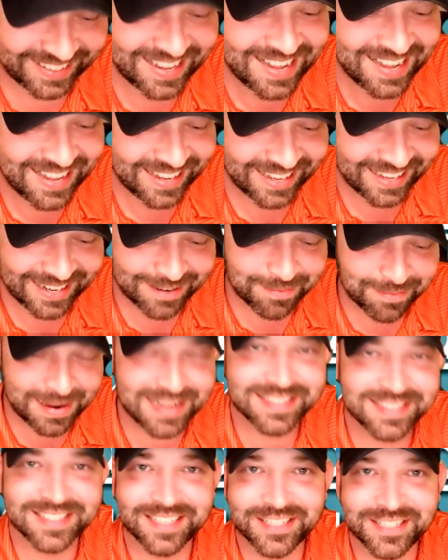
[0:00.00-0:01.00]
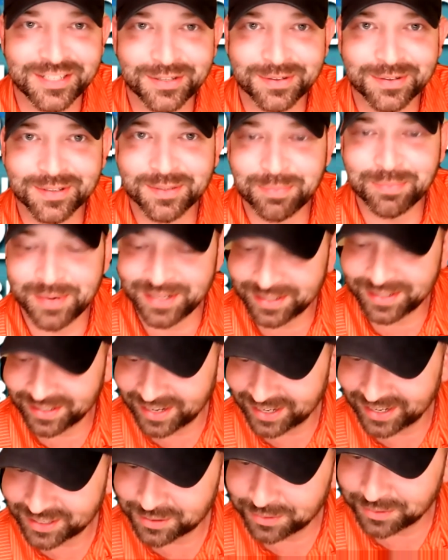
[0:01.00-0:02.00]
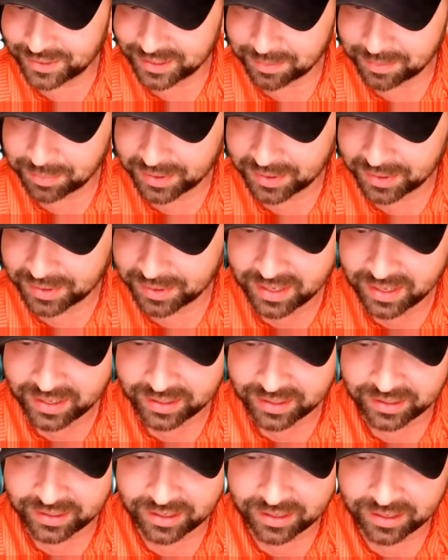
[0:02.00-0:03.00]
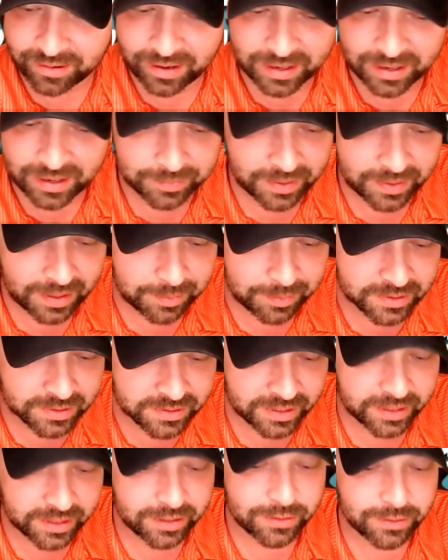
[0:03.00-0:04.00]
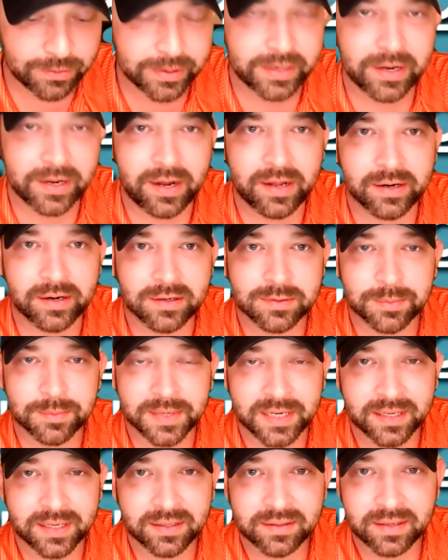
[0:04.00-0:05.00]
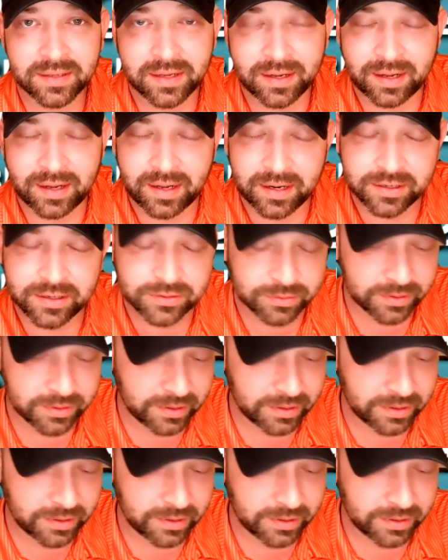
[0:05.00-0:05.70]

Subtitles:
and I might say Jordan Spieth next week. But I'm going to say Corey Connors, man. I just really